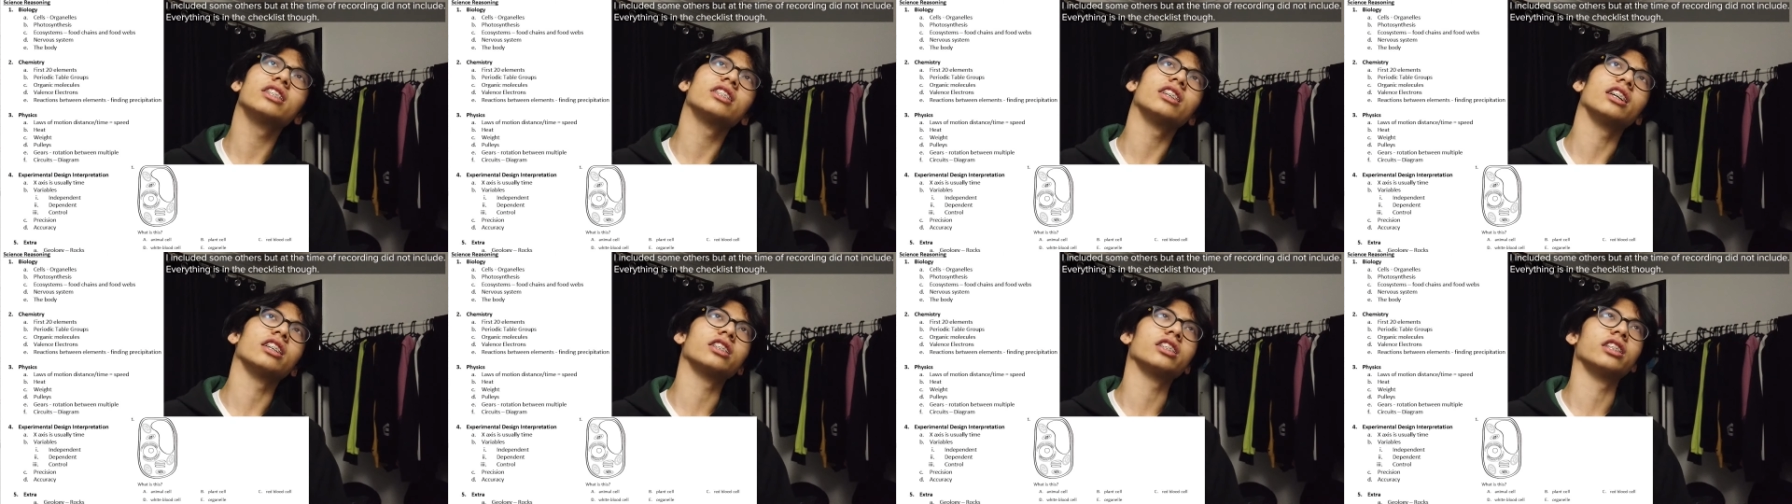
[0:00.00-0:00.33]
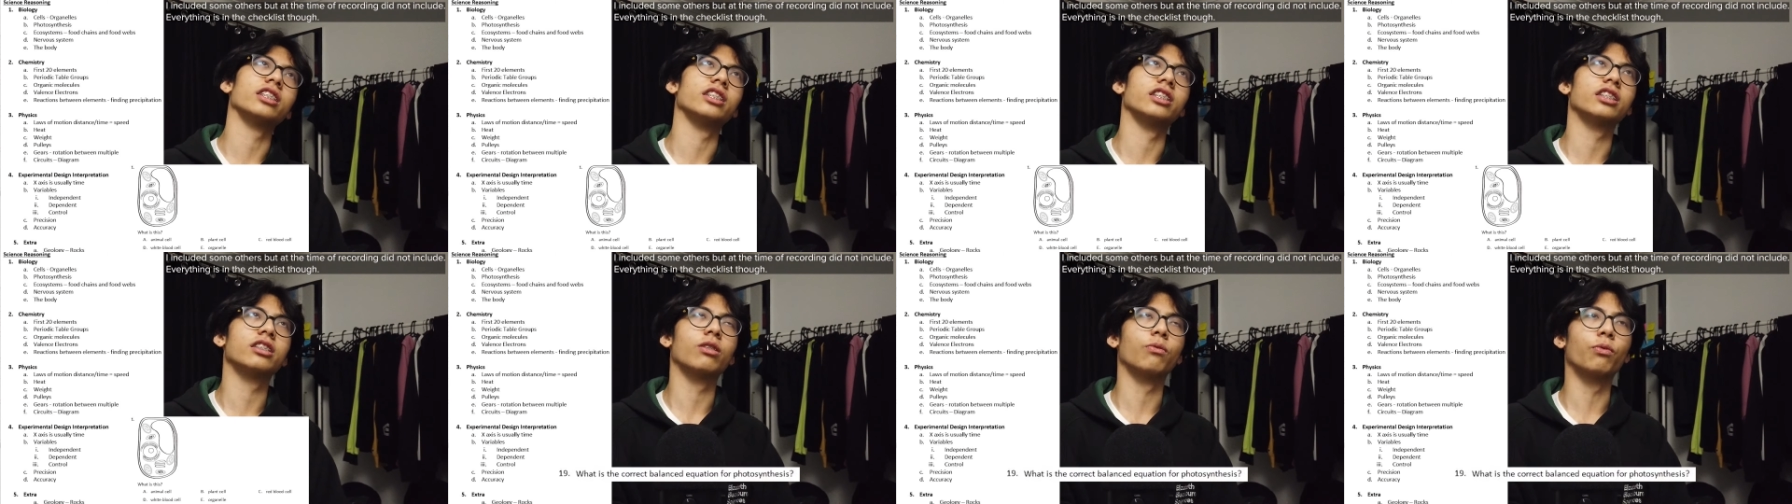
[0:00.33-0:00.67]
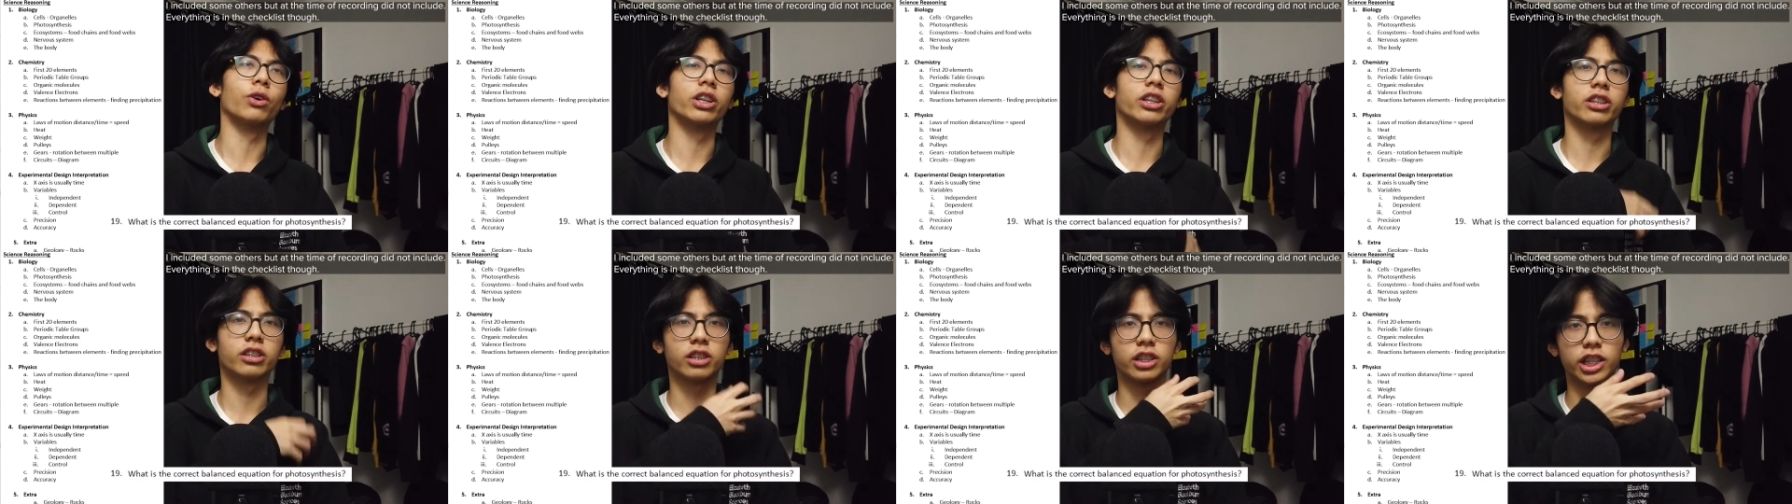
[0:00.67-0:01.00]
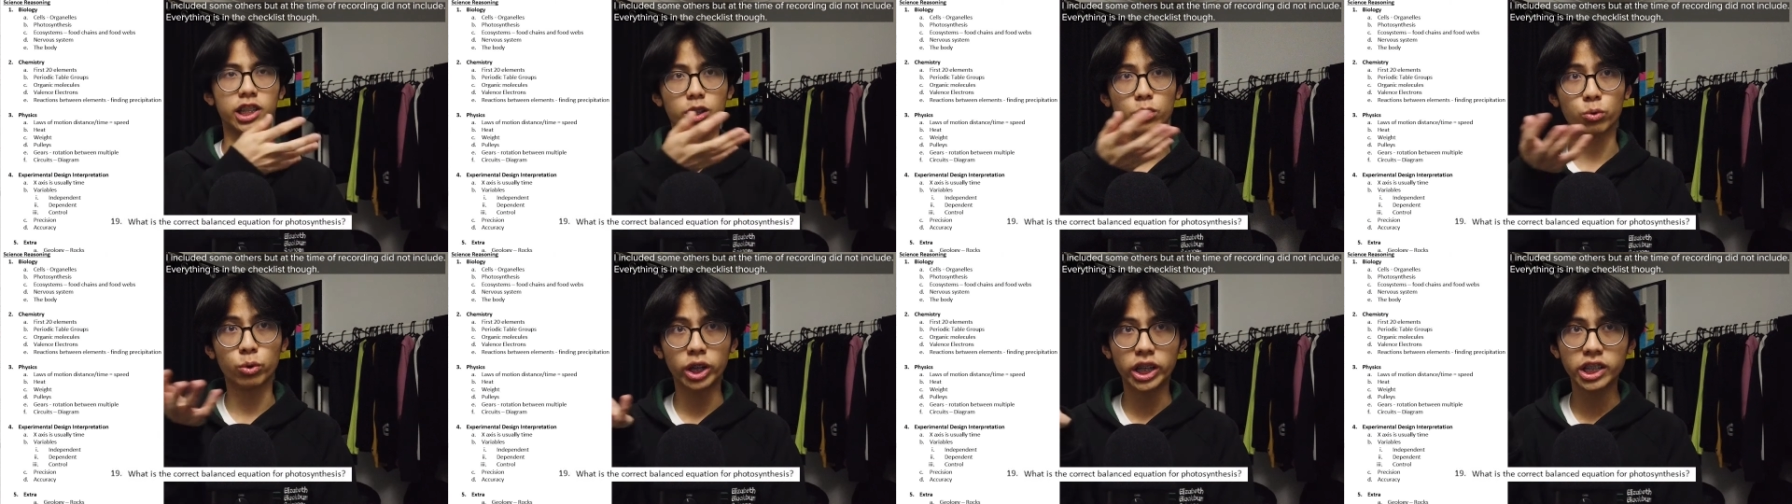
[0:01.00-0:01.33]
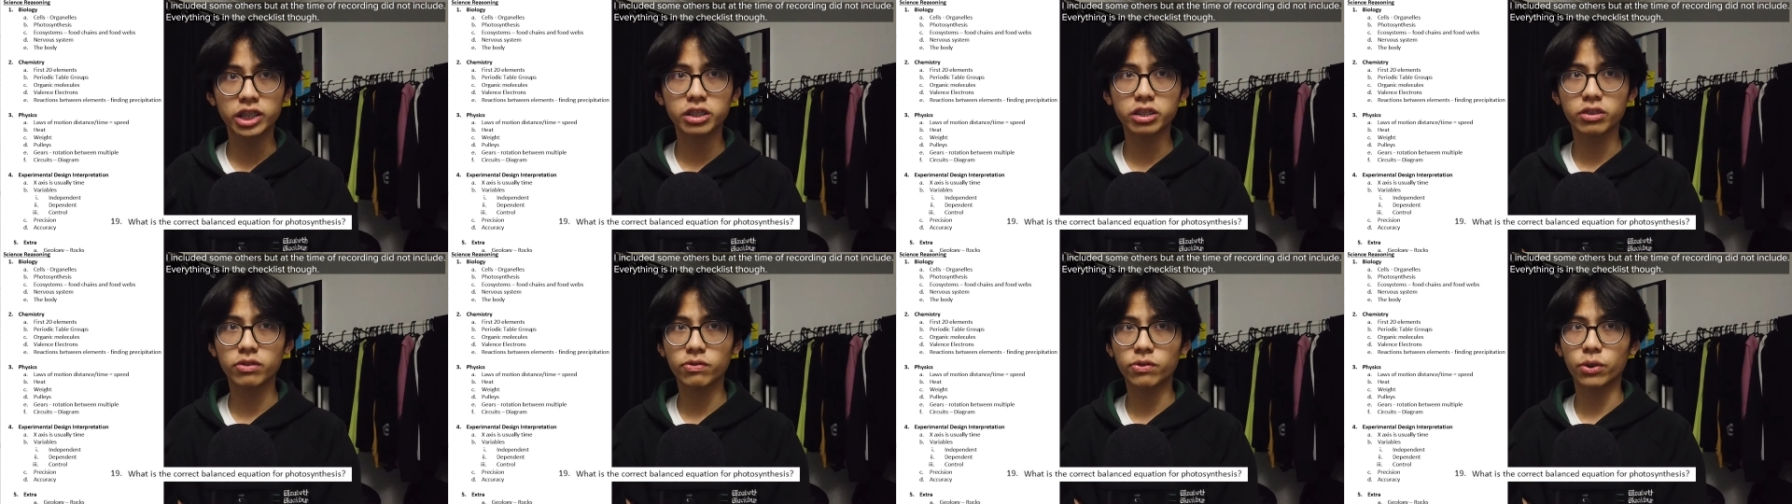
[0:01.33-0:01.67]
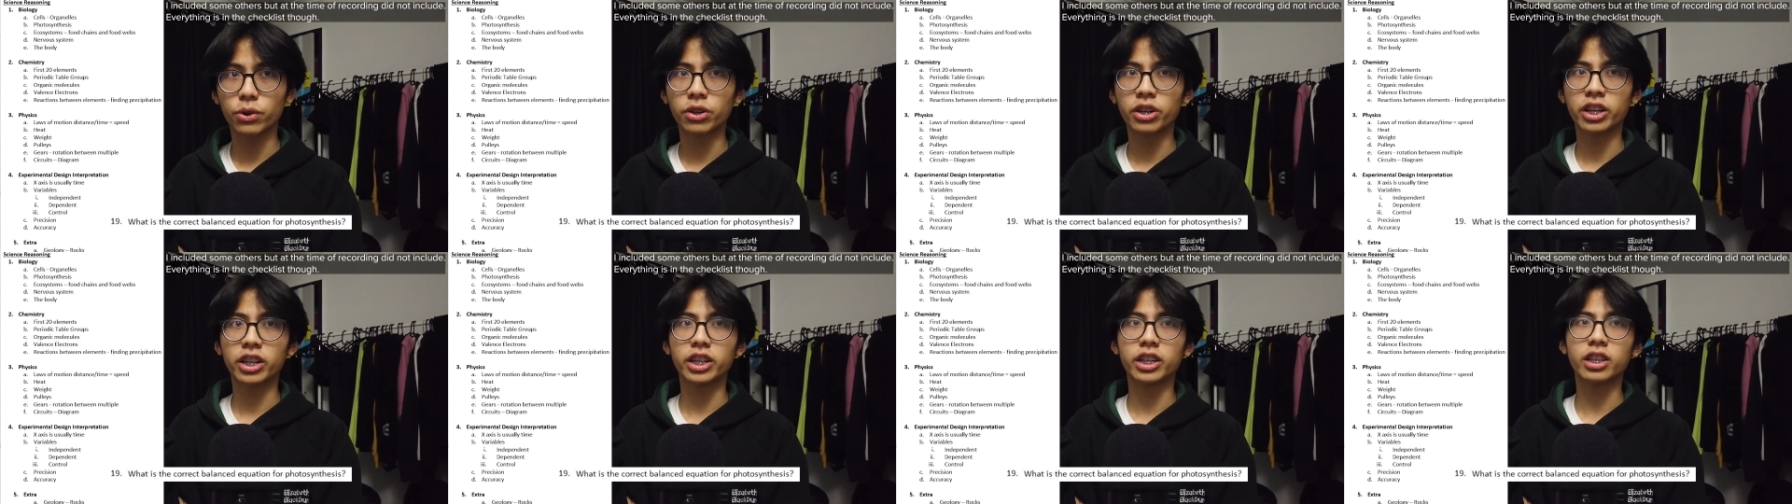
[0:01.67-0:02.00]
such as what is the equation
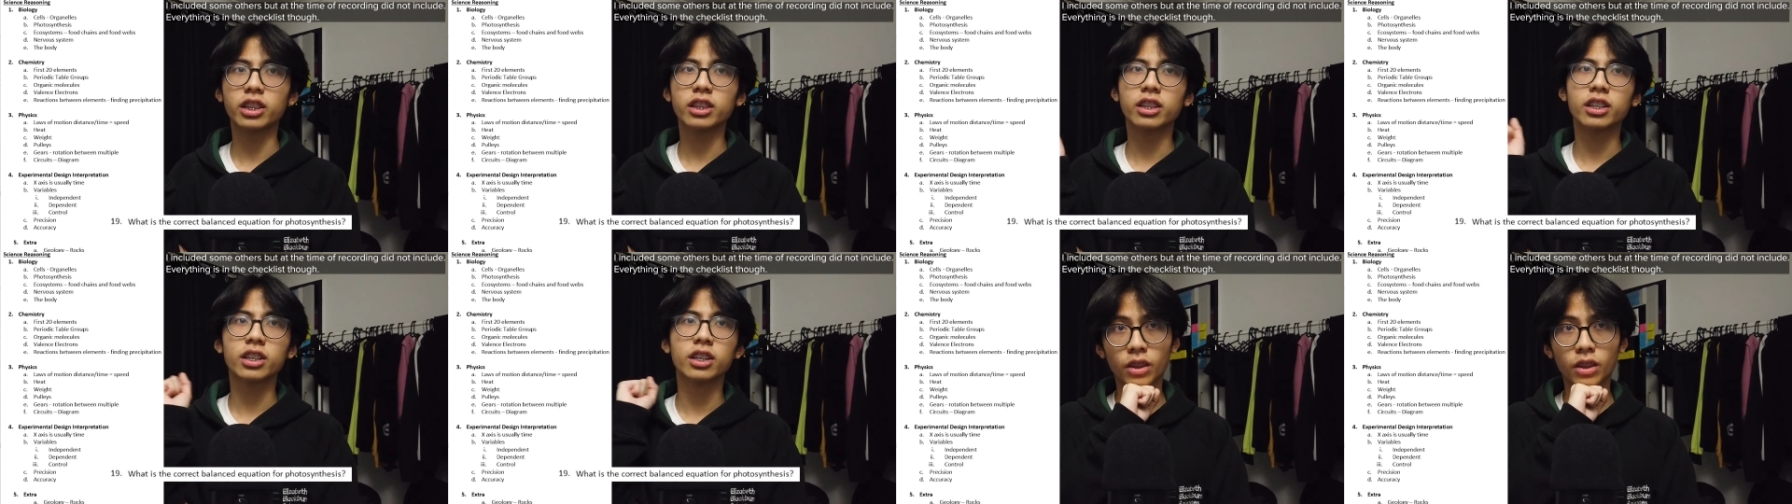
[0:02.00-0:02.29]
for it.